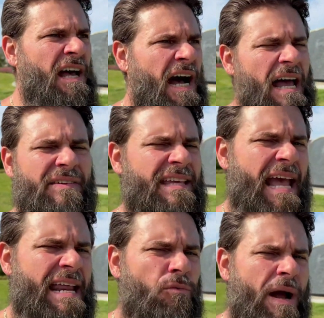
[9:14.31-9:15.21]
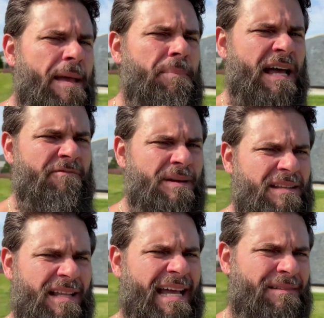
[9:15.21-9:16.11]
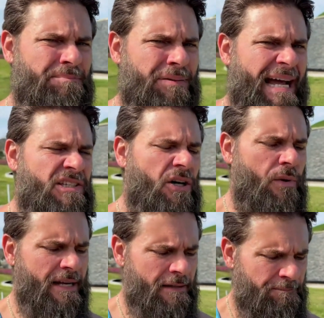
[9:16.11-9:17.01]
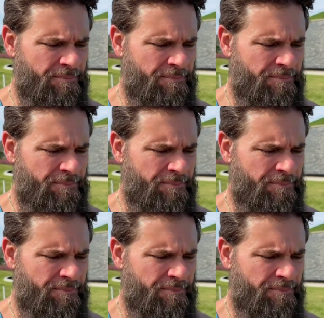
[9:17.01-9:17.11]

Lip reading: I haven't gained weight, but I've been like plateauing.